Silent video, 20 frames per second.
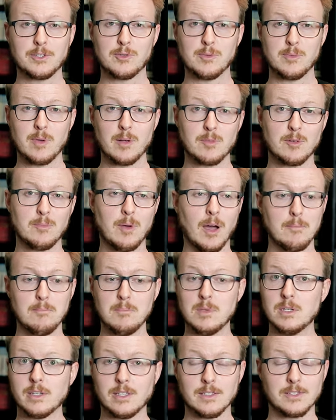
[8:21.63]
is remembered by
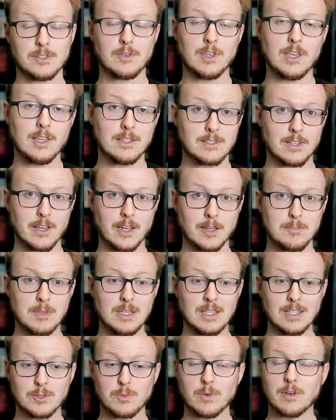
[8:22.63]
millions of geeks like
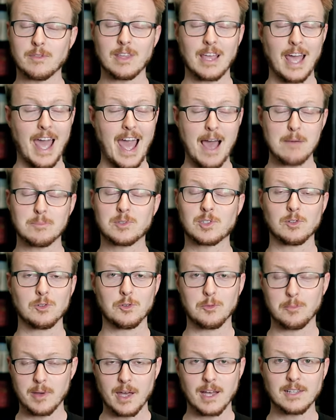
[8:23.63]
me as one of the
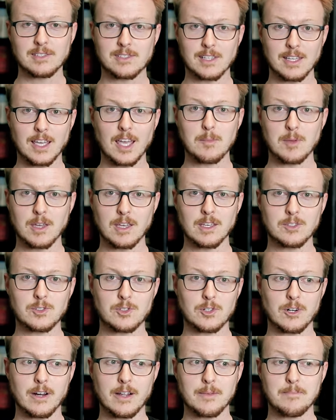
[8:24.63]
absolute best in gaming
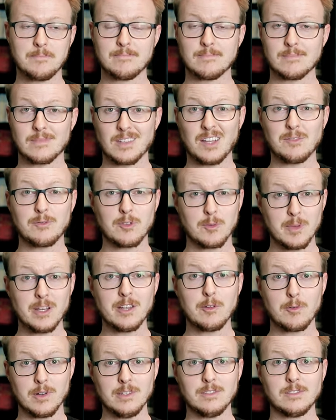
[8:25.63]
history, and for
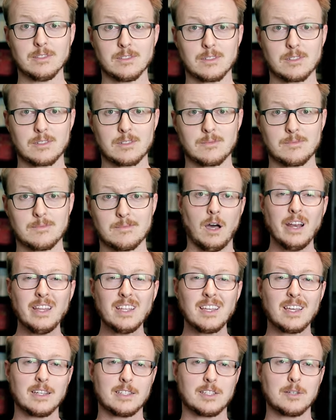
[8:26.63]
many reasons. I
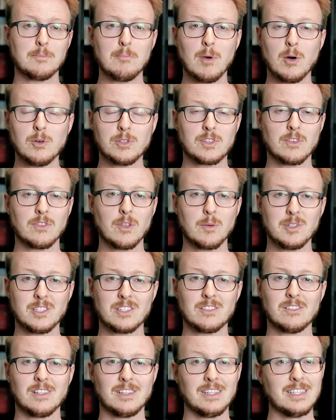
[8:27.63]
didn't get to most of them
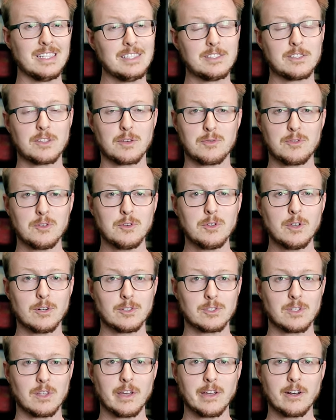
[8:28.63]
until at least a few
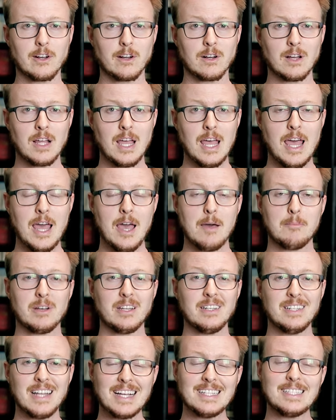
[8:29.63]
years later, but
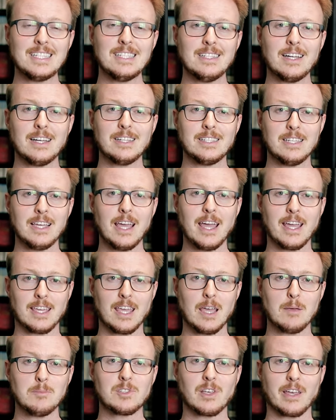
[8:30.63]
in 1998,
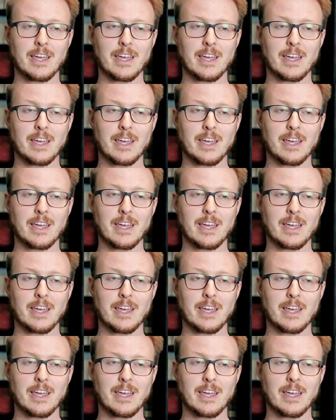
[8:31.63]
games